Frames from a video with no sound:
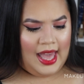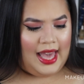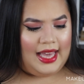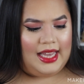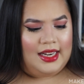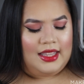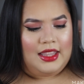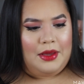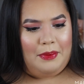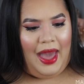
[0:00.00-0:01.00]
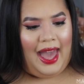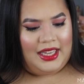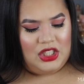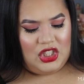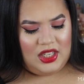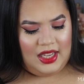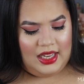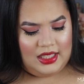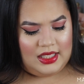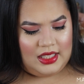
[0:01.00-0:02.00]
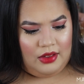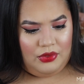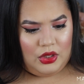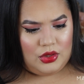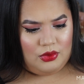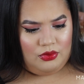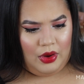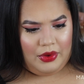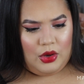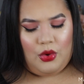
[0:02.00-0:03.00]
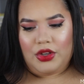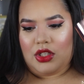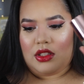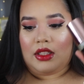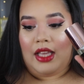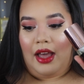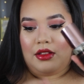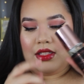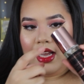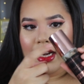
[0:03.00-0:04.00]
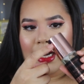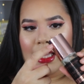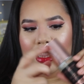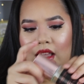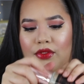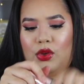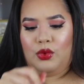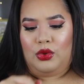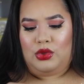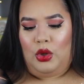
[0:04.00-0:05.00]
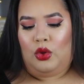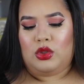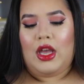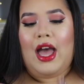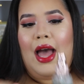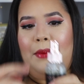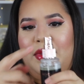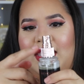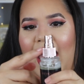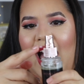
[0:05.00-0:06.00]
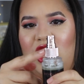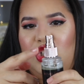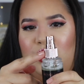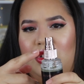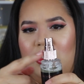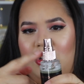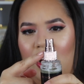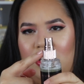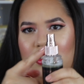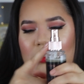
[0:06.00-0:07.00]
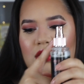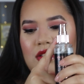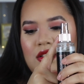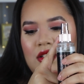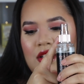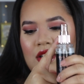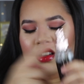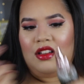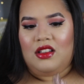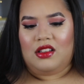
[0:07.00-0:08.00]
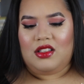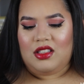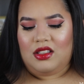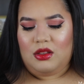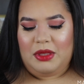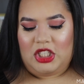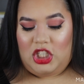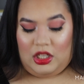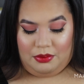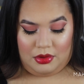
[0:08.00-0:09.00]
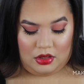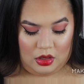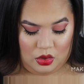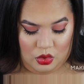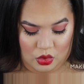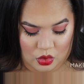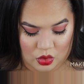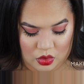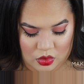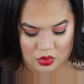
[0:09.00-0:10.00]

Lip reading: and the packaging in itself looks very gorgeous on the outside, and I love the rose gold, but the actual nozzle looks a little bit cheap. So